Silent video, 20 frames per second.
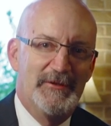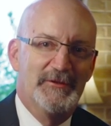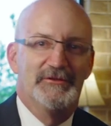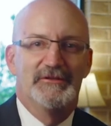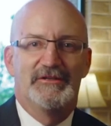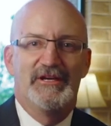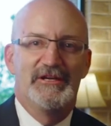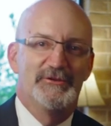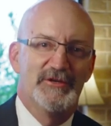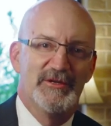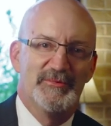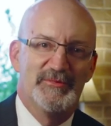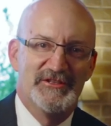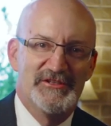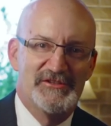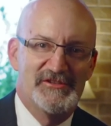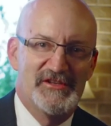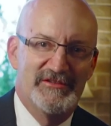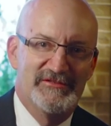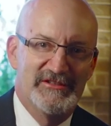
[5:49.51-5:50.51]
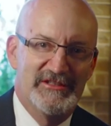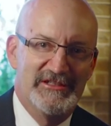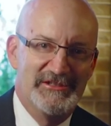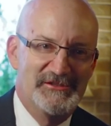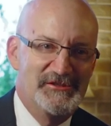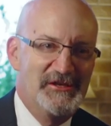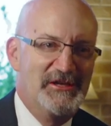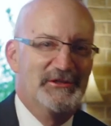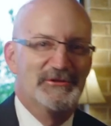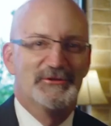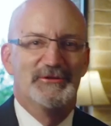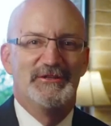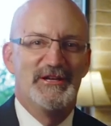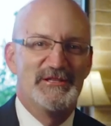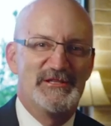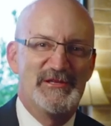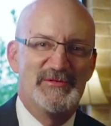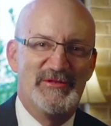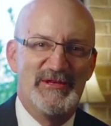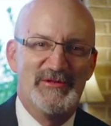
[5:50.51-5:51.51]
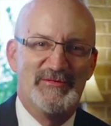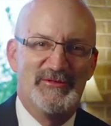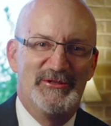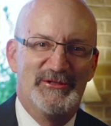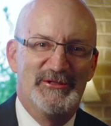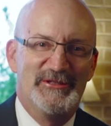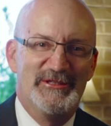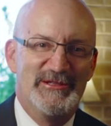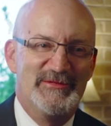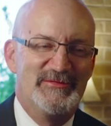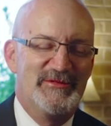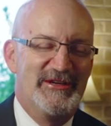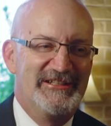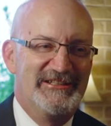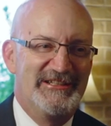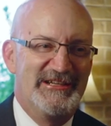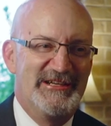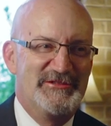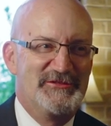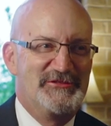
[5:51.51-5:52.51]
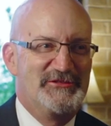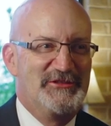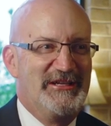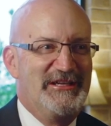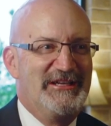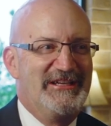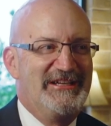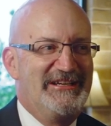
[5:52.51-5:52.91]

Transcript: Look, I grew up in the 70s. There were lots of people in my life